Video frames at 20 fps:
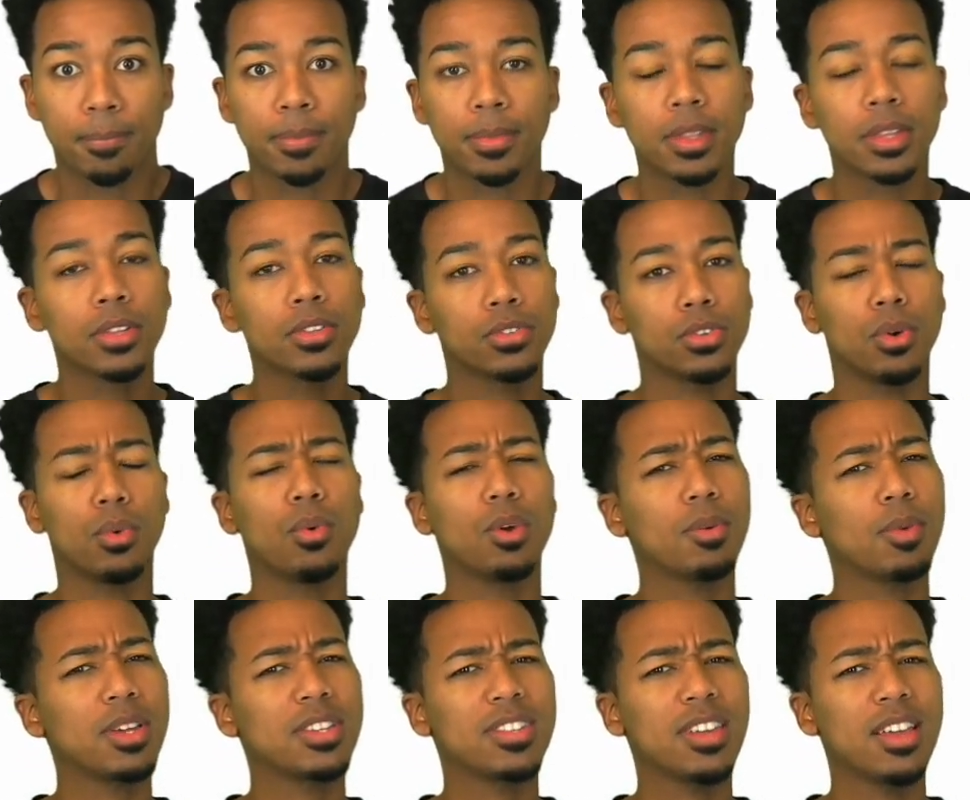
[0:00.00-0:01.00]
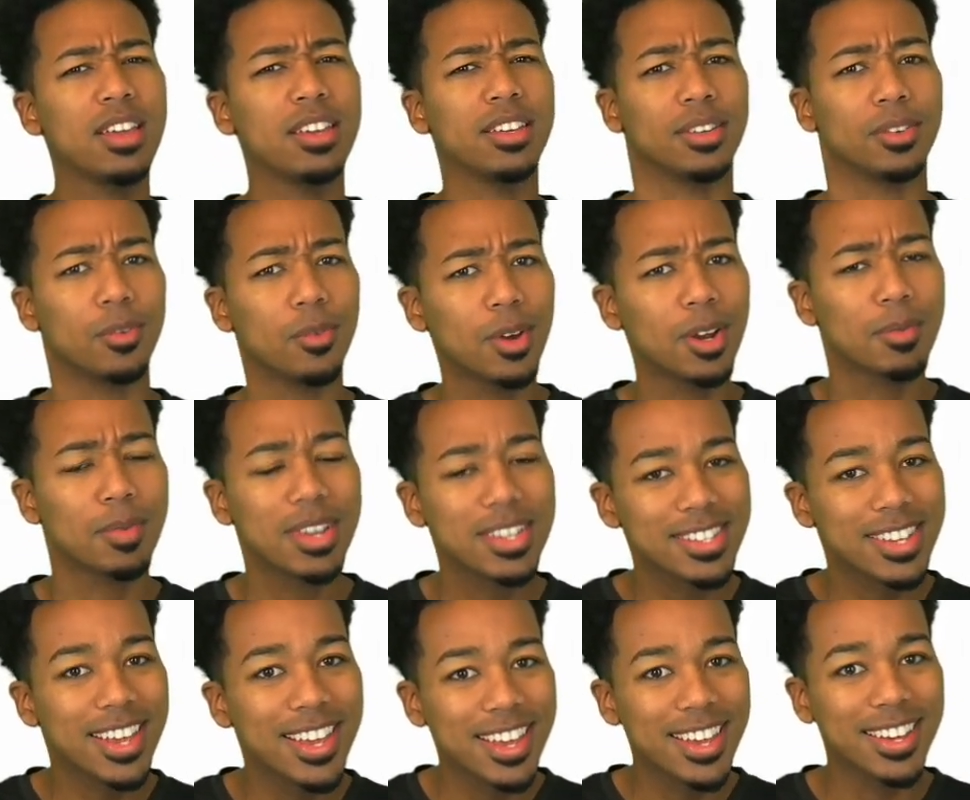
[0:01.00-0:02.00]
So what am I saying? What am I
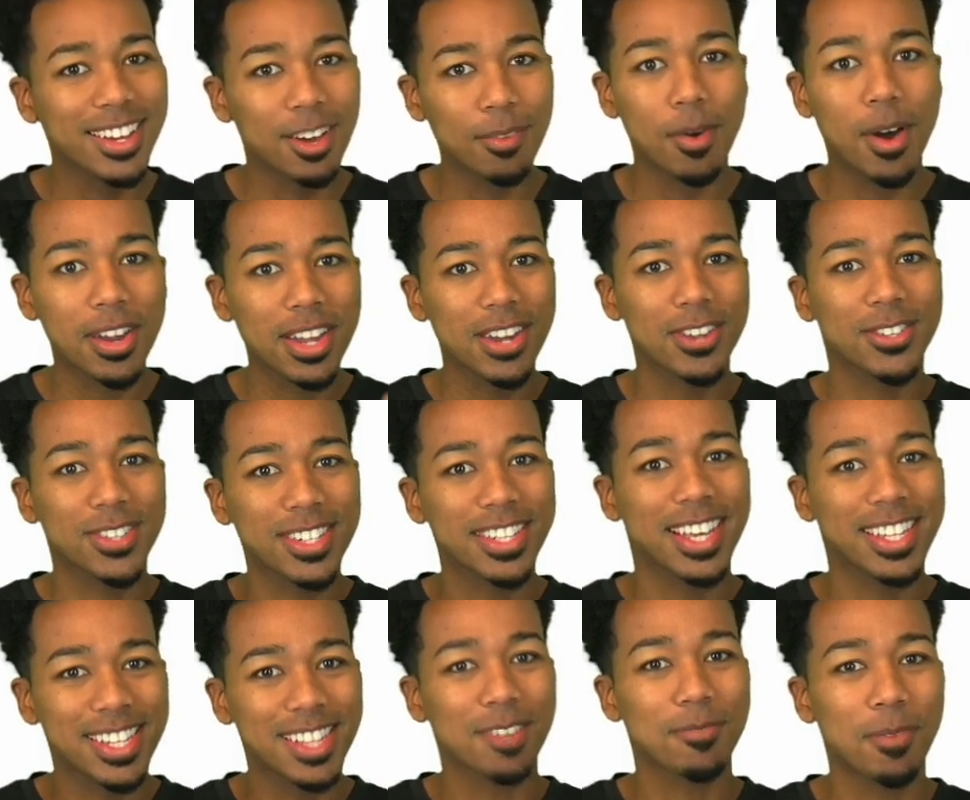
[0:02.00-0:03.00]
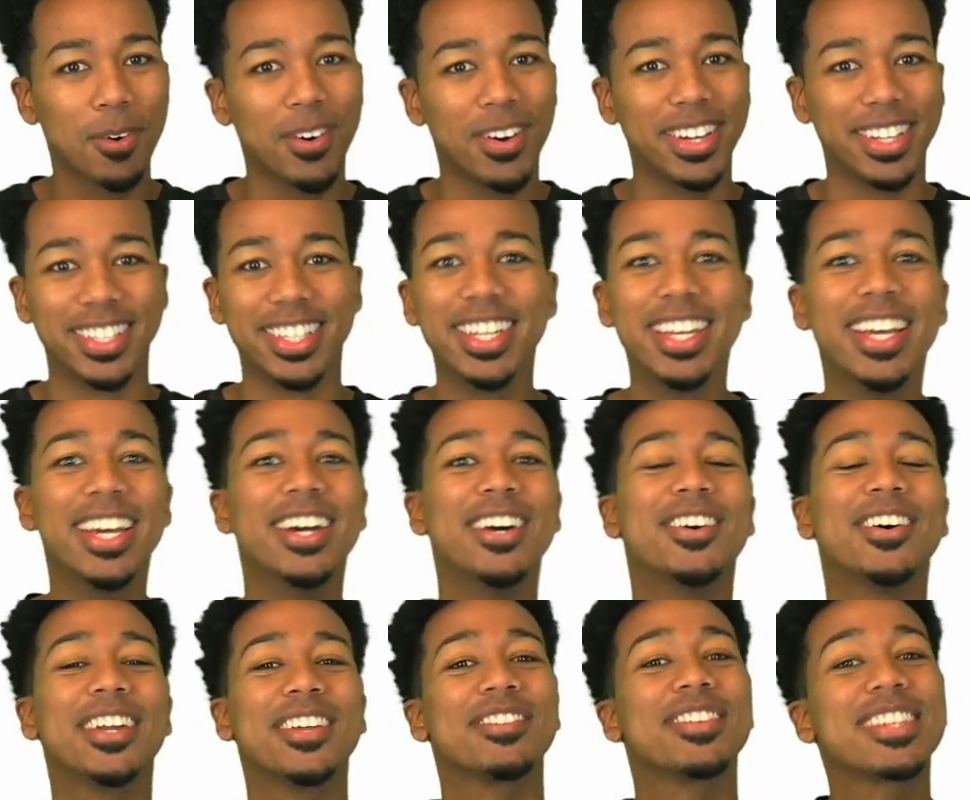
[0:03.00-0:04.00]
saying? Come on, Anderson, get to the point. What
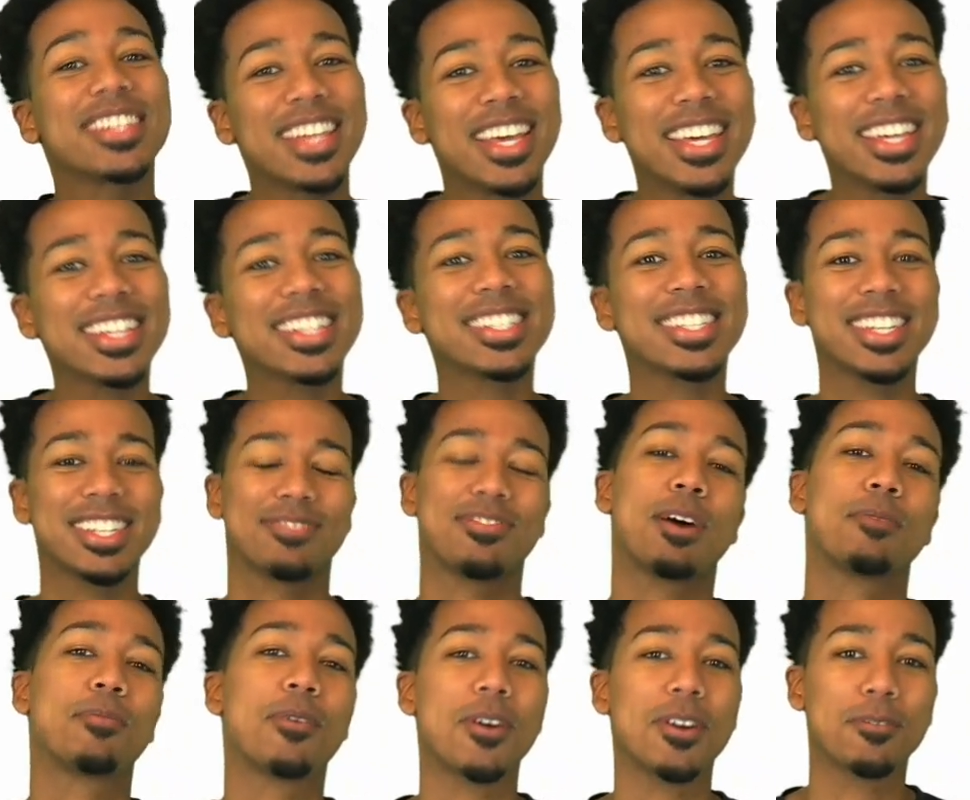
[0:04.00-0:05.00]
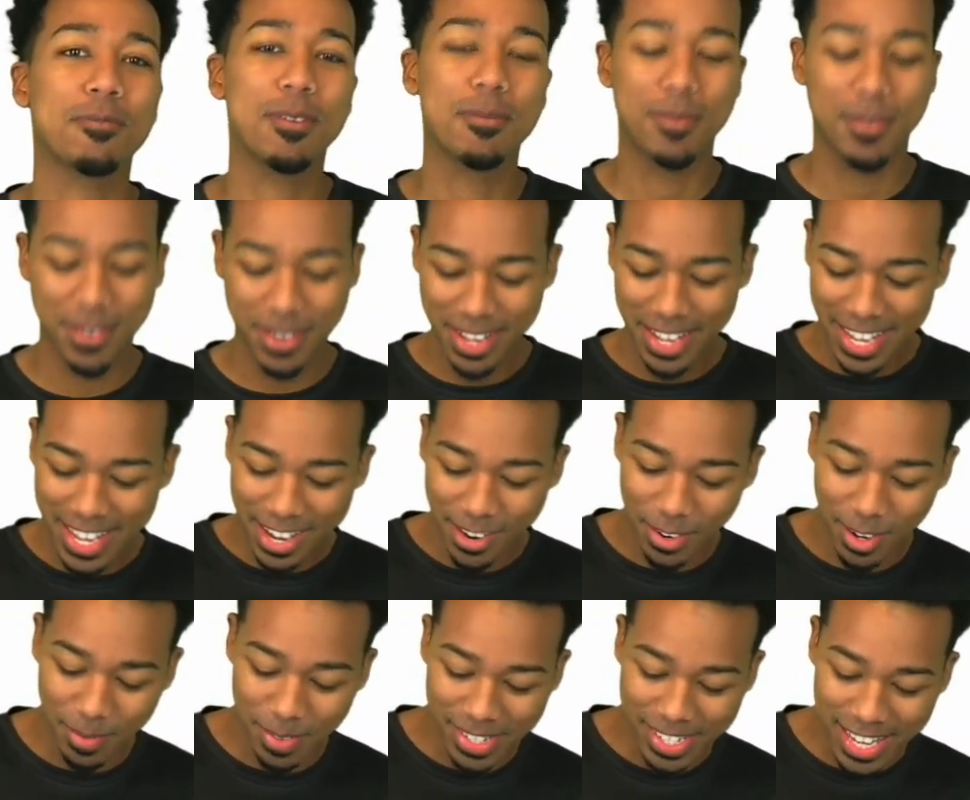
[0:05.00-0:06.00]
I'm saying is this, my party people. What
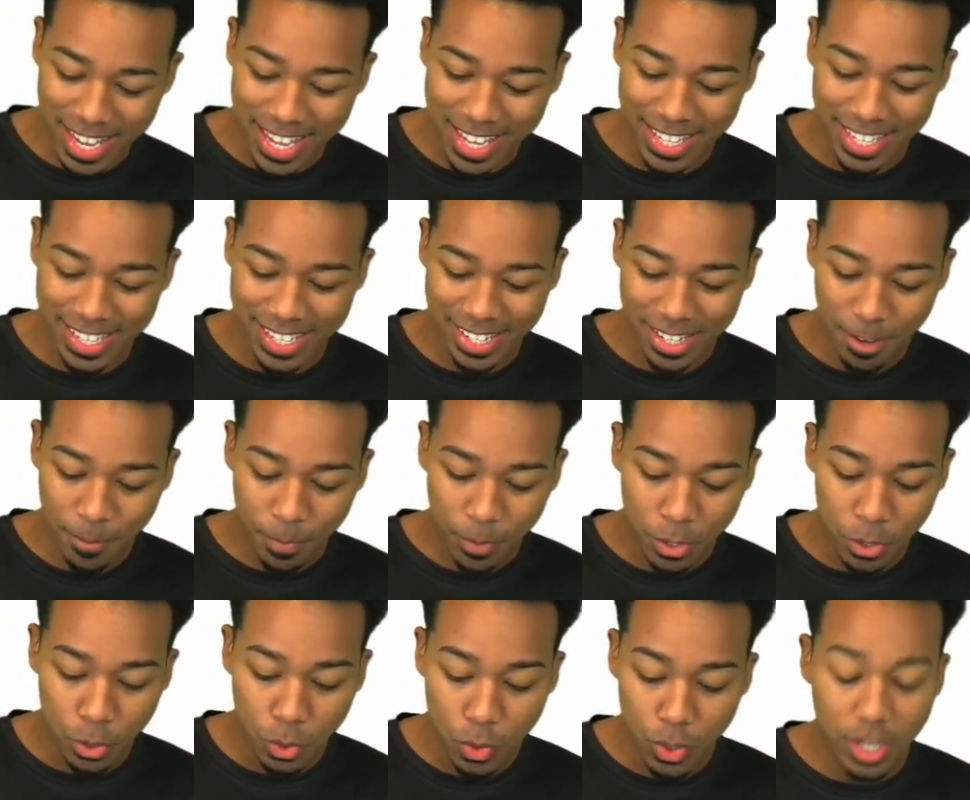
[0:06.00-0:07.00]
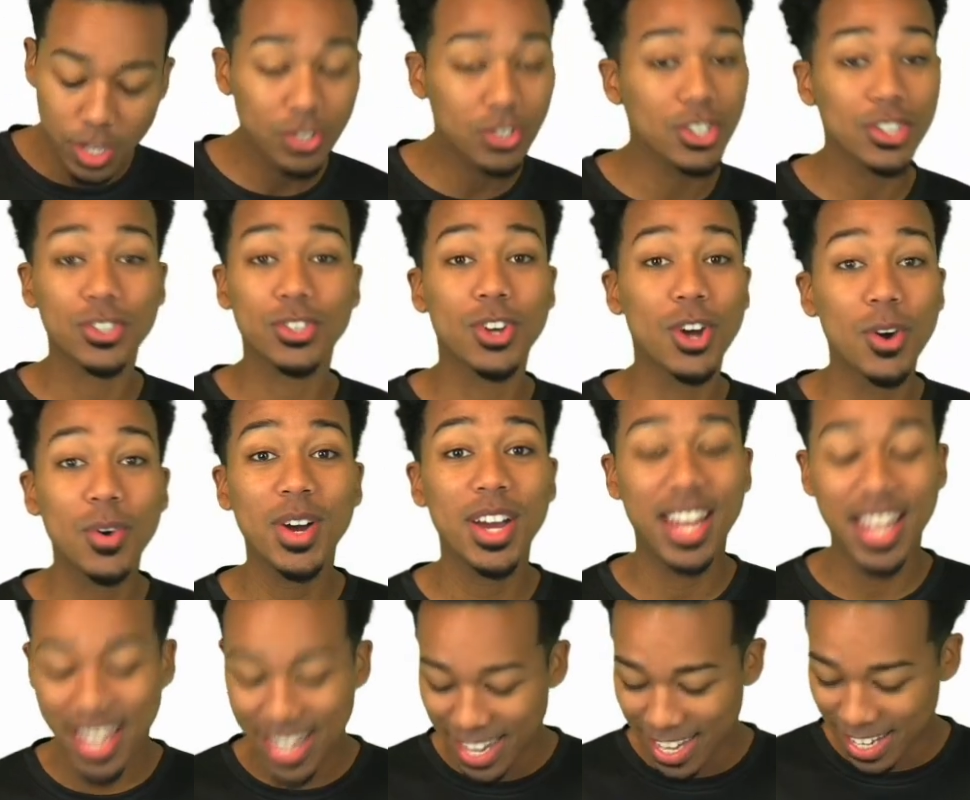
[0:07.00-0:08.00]
I'm saying is you can just go
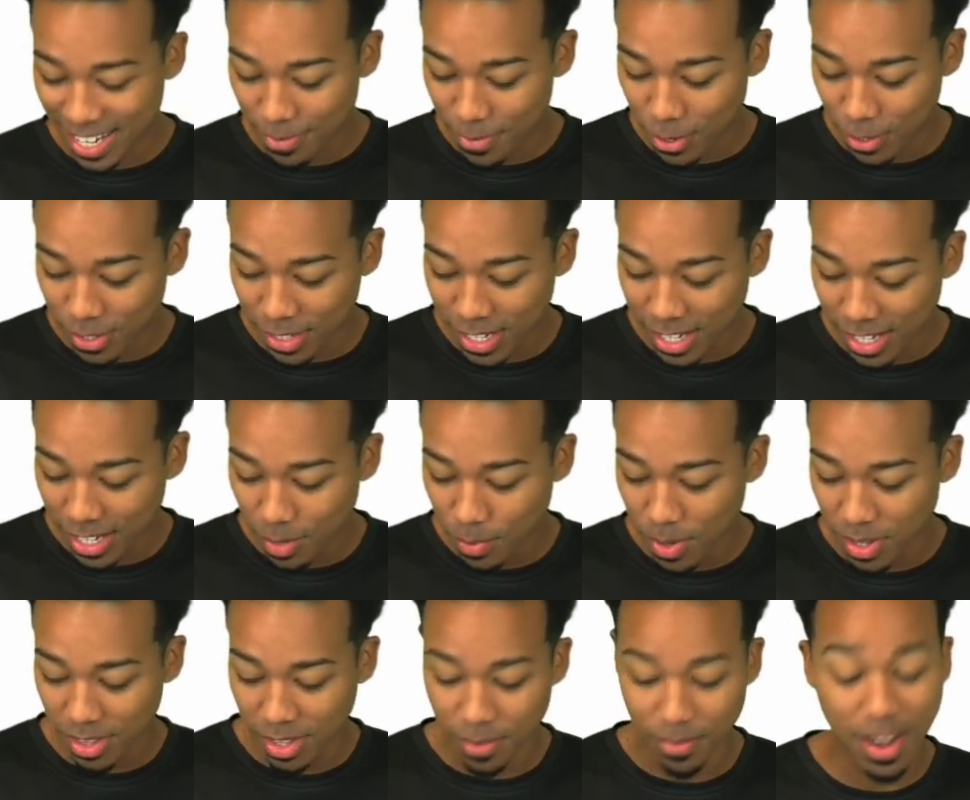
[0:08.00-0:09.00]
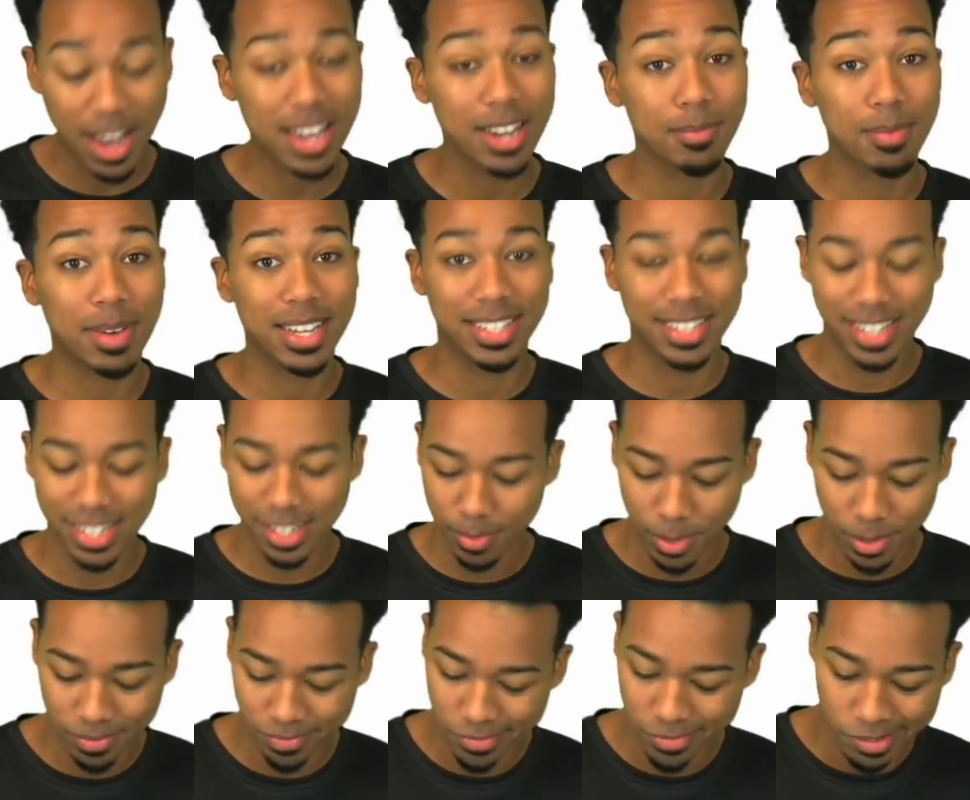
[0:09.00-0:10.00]
ahead, if you're dealing with dividing by a
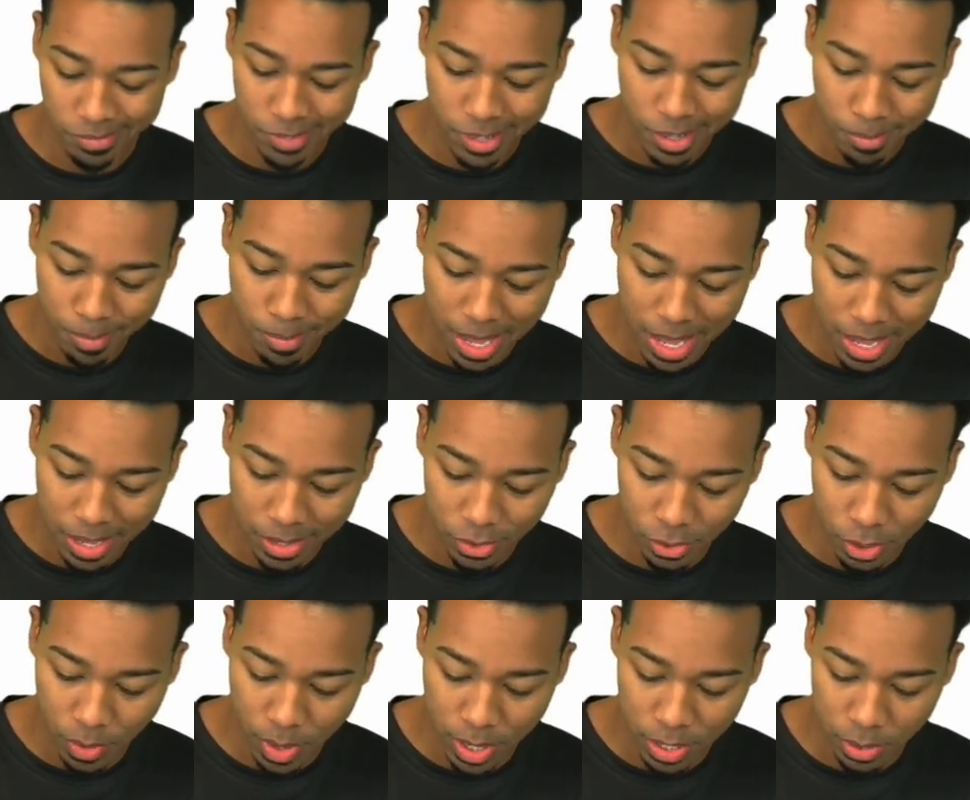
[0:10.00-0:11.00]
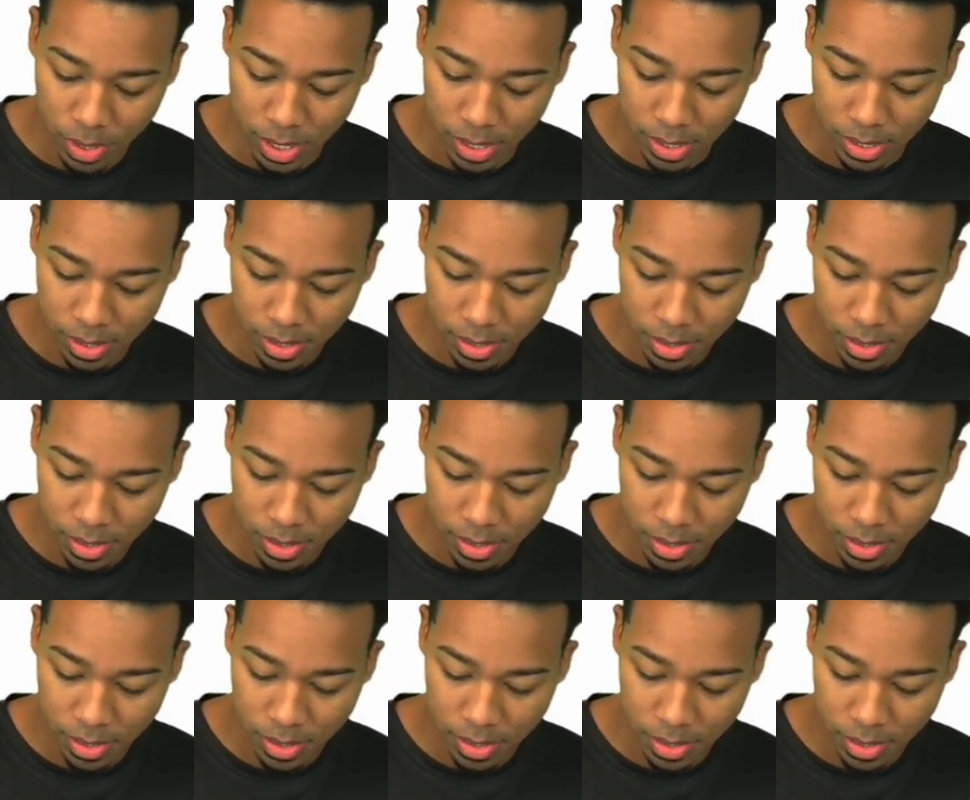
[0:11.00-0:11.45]
decimal, man, just go ahead and do this.